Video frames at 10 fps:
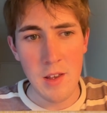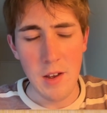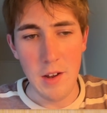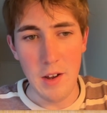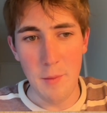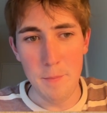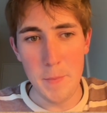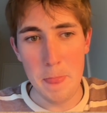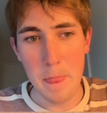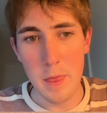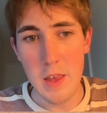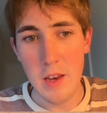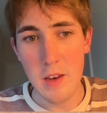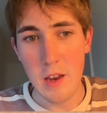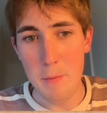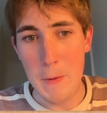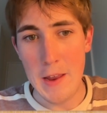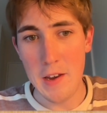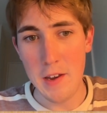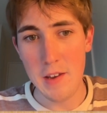Then
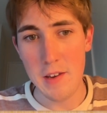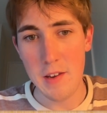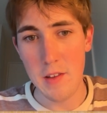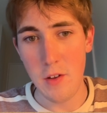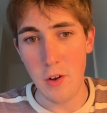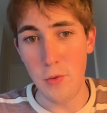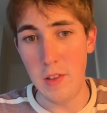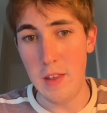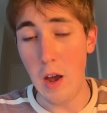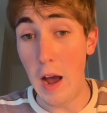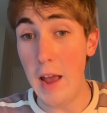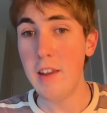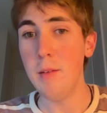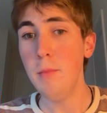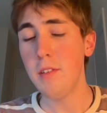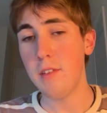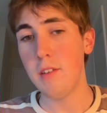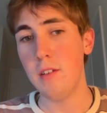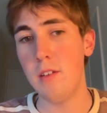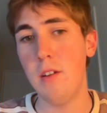append only the items
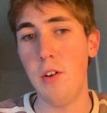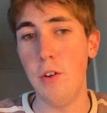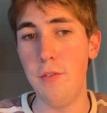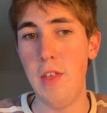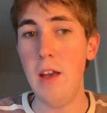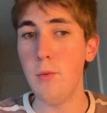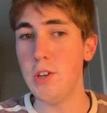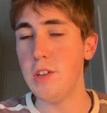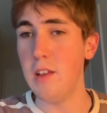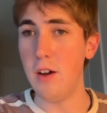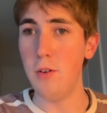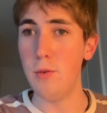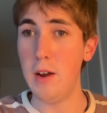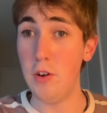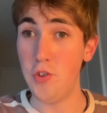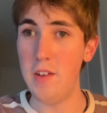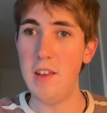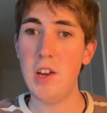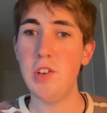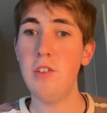of that, which is our
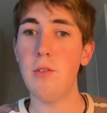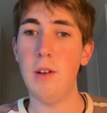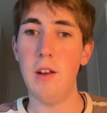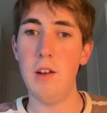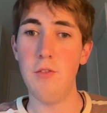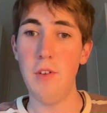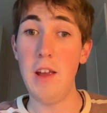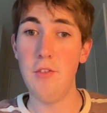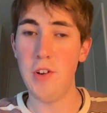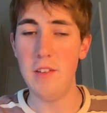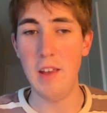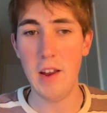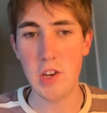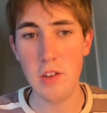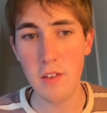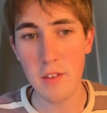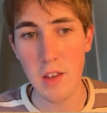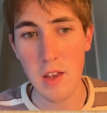transaction, so an array of transactions.